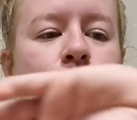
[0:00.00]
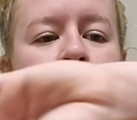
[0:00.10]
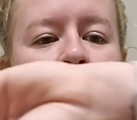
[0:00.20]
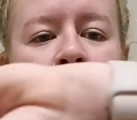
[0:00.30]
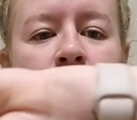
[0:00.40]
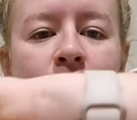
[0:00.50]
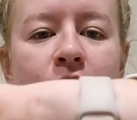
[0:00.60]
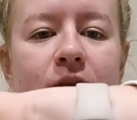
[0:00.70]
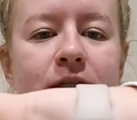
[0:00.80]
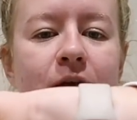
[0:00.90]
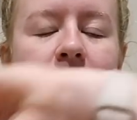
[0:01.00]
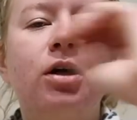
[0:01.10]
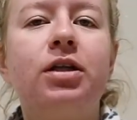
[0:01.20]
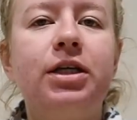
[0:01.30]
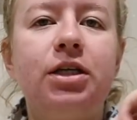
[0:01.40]
So it's
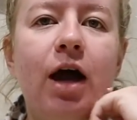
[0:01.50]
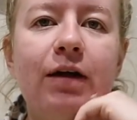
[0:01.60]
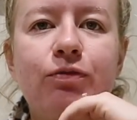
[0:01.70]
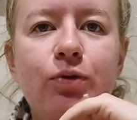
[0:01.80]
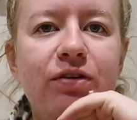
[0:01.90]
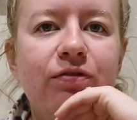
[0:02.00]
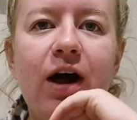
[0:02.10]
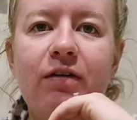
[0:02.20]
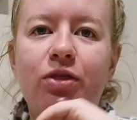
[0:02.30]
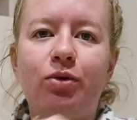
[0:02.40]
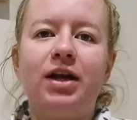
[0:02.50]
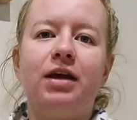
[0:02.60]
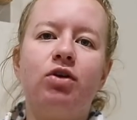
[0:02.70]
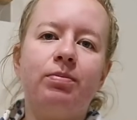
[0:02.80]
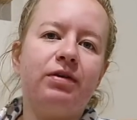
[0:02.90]
currently 9:45. I thought I'd
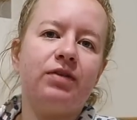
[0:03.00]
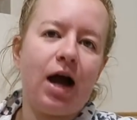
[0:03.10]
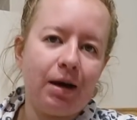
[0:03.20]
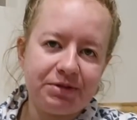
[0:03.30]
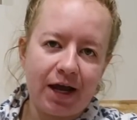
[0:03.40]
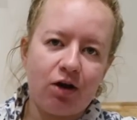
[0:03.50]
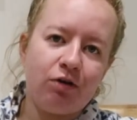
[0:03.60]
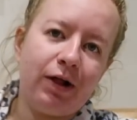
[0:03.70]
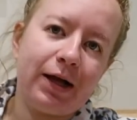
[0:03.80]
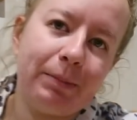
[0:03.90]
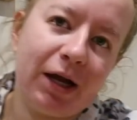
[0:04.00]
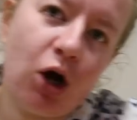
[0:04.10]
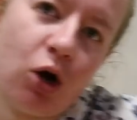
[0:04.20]
give you a bit of an update of like my